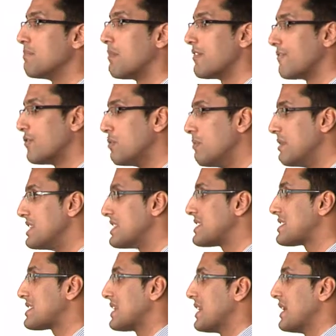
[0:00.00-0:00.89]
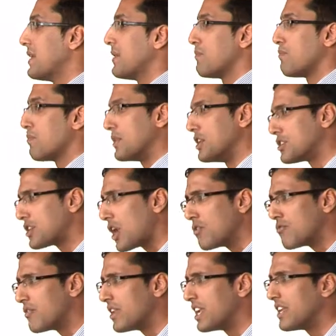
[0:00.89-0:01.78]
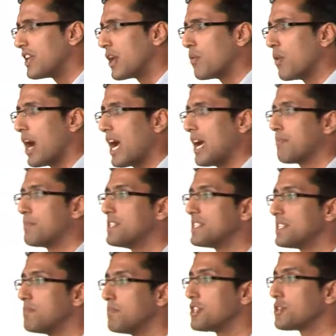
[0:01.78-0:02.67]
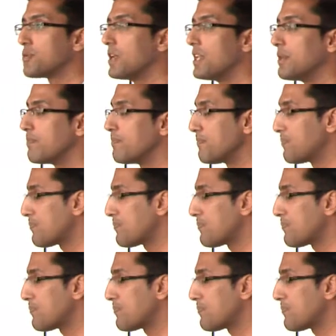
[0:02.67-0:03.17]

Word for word: performance, you don't really know what happens in between.